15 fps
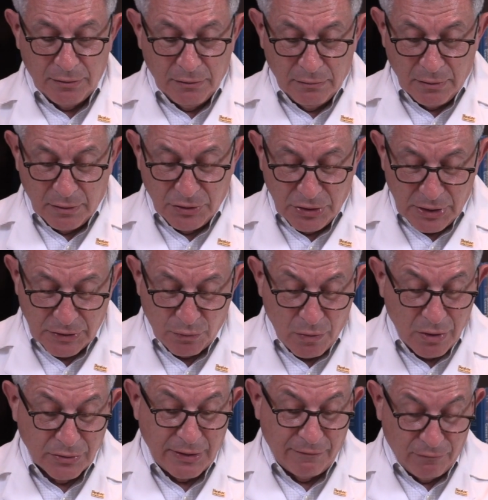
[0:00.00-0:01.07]
in their chest
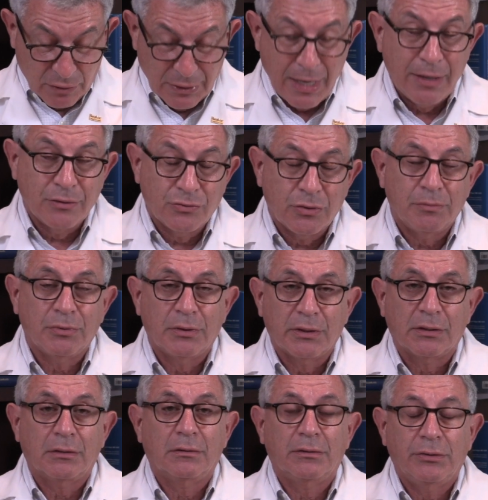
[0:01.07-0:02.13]
walls have a lot of trouble
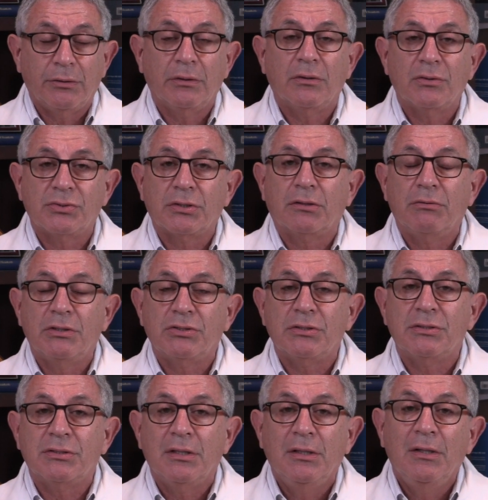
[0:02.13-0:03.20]
clearing those
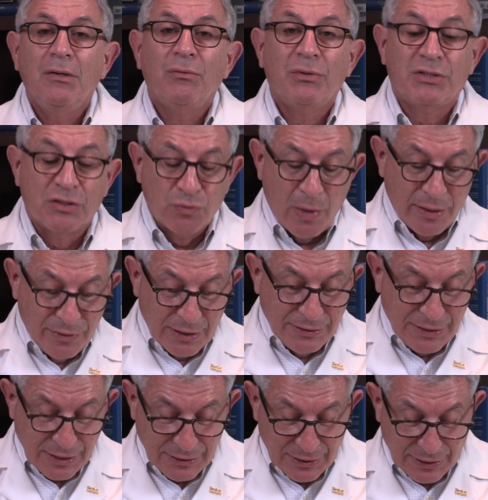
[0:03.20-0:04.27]
secretions, which is why they
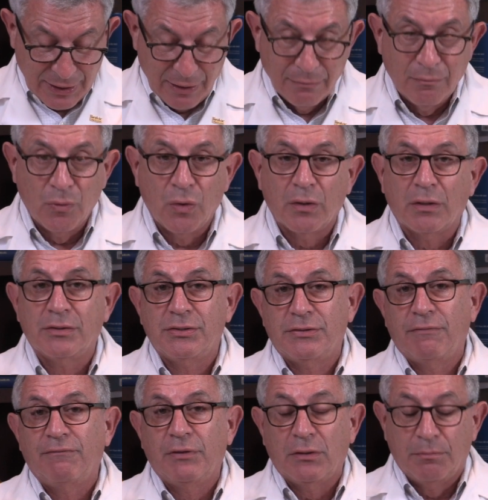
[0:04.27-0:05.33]
tend to get more
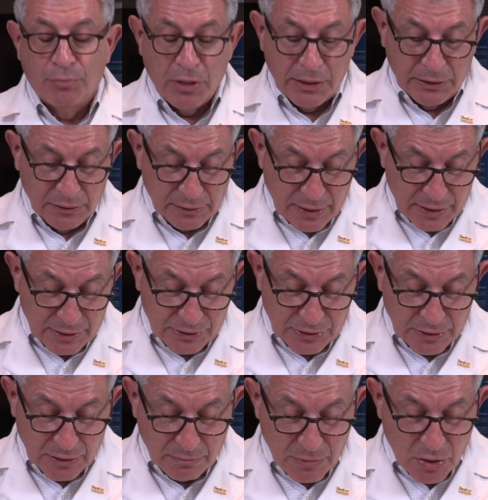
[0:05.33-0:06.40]
severe bronchiolitis
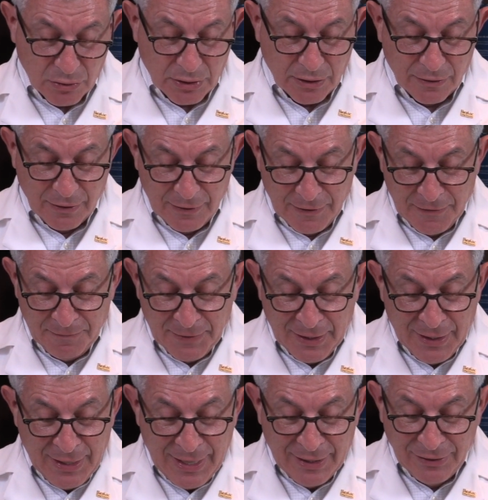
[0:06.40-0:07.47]
and pneumonia.
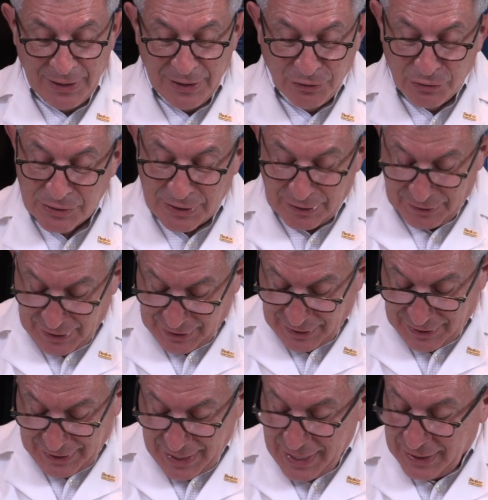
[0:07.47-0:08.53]
And the interesting thing,
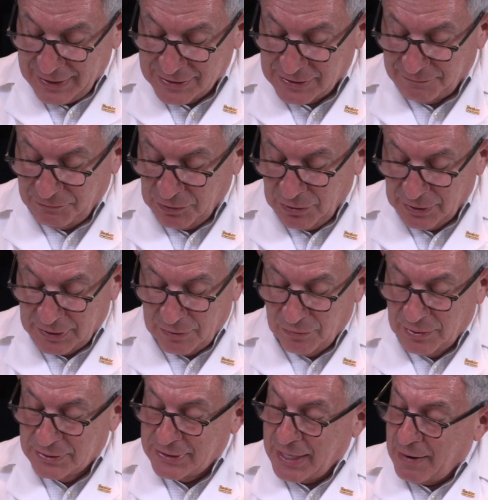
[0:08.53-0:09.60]
again, is if you look at
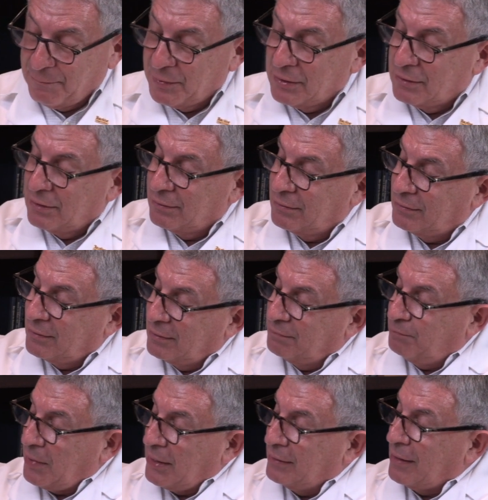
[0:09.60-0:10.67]
what's happened, the, the
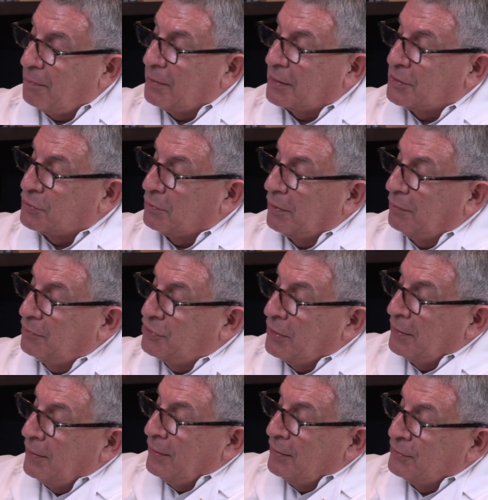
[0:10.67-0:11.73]
pandemic has really ch-
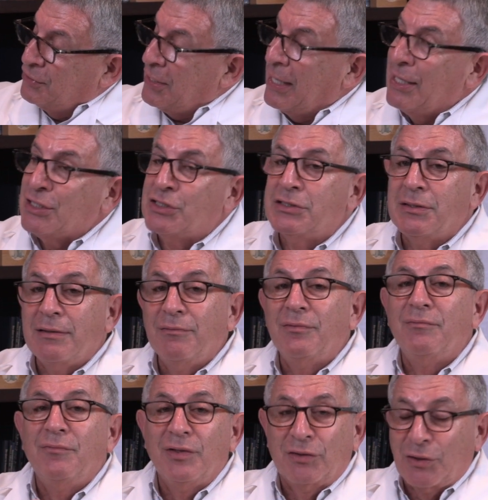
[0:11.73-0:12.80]
changed
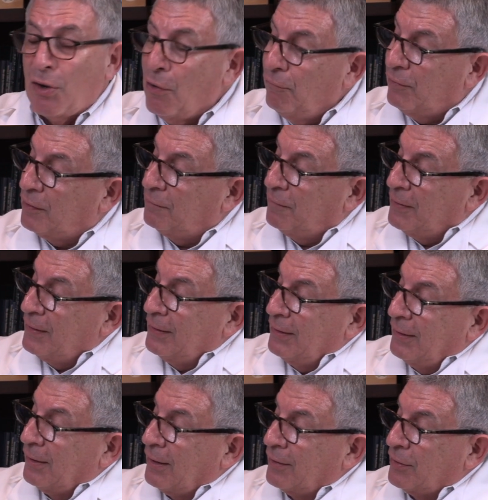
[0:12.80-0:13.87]
with COVID.
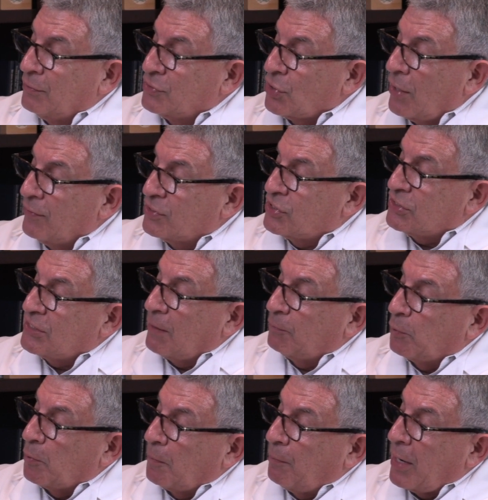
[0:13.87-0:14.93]
Uh, there was all the
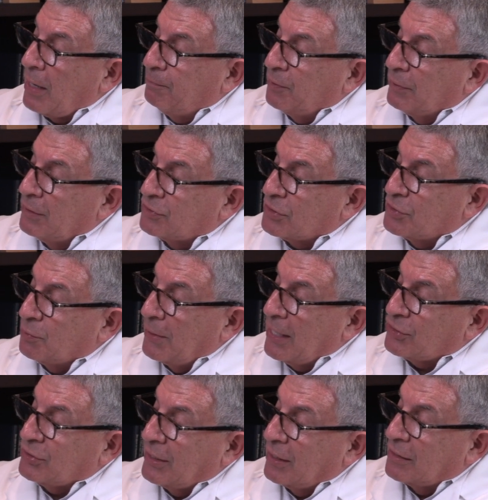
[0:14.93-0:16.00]
susceptible population. So we
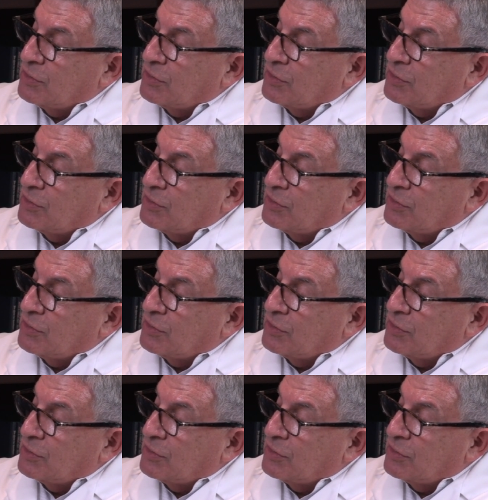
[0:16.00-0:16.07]
actually had a